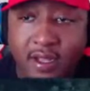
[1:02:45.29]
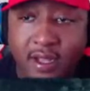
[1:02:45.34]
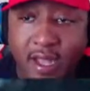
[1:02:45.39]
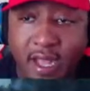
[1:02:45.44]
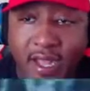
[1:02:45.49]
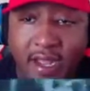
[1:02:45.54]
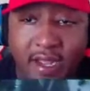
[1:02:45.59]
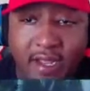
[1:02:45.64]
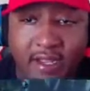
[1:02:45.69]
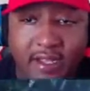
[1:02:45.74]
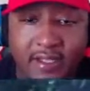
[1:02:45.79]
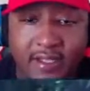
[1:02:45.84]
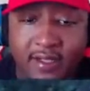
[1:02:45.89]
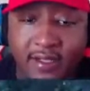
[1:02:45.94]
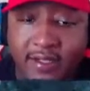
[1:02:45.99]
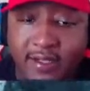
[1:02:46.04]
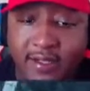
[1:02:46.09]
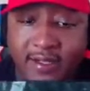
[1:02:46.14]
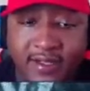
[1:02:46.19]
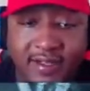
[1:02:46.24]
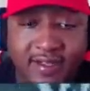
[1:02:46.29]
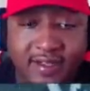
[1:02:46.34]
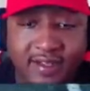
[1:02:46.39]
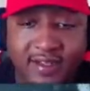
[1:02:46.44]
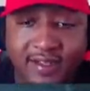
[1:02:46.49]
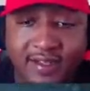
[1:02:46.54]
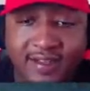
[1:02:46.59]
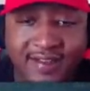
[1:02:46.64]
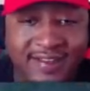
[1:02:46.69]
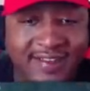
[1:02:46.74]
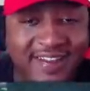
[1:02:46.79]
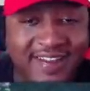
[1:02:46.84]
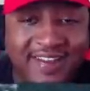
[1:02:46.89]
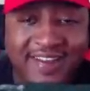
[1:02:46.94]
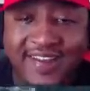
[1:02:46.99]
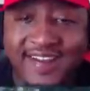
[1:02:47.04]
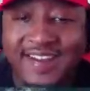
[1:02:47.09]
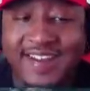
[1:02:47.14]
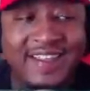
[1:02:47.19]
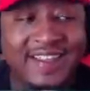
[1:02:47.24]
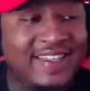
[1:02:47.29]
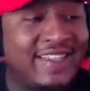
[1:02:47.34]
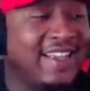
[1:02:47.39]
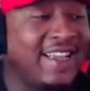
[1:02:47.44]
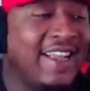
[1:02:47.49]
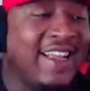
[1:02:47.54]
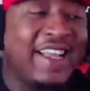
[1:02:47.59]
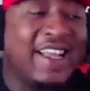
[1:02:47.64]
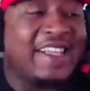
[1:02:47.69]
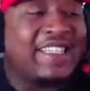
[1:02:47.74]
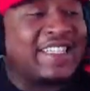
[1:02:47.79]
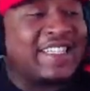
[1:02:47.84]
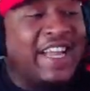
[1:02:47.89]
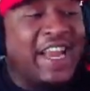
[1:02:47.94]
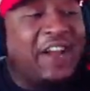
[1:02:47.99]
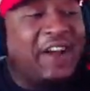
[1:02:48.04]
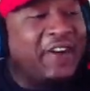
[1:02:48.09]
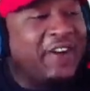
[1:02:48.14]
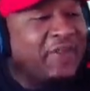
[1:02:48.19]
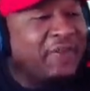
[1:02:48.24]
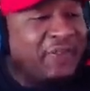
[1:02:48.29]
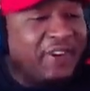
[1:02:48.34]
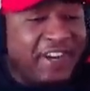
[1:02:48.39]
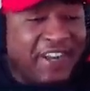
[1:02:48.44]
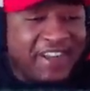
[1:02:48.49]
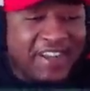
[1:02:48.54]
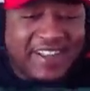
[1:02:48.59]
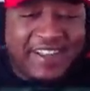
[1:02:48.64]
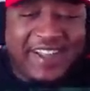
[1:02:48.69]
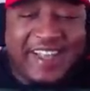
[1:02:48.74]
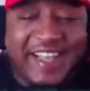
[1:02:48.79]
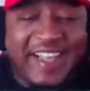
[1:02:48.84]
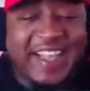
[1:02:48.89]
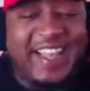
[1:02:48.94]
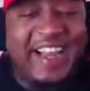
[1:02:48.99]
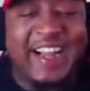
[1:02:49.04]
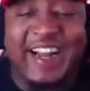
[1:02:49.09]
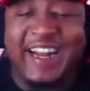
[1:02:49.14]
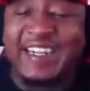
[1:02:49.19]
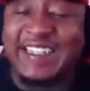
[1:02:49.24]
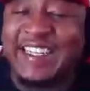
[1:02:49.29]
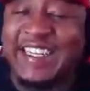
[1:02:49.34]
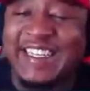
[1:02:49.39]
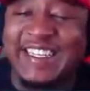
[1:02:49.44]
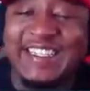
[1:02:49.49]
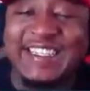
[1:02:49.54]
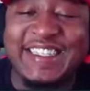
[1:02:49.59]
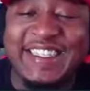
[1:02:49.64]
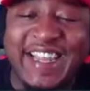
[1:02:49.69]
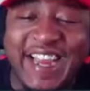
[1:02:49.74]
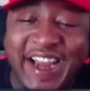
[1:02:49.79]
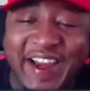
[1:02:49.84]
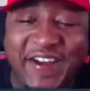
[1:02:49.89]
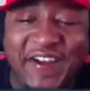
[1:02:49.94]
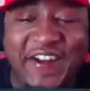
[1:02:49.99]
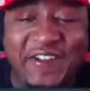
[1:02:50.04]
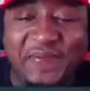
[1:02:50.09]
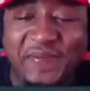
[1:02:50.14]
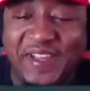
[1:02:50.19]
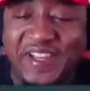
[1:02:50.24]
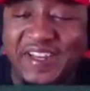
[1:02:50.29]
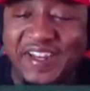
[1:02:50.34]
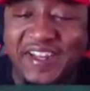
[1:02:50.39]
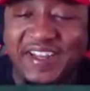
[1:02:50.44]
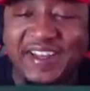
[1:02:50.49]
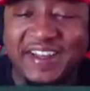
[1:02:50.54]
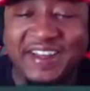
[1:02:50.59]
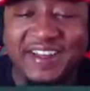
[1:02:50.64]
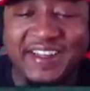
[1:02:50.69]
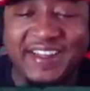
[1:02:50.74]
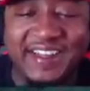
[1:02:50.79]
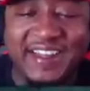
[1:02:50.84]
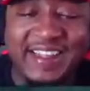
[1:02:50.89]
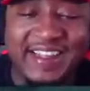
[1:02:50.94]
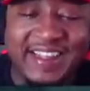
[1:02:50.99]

I, it's it's scary, bro. it's scary to me, dog.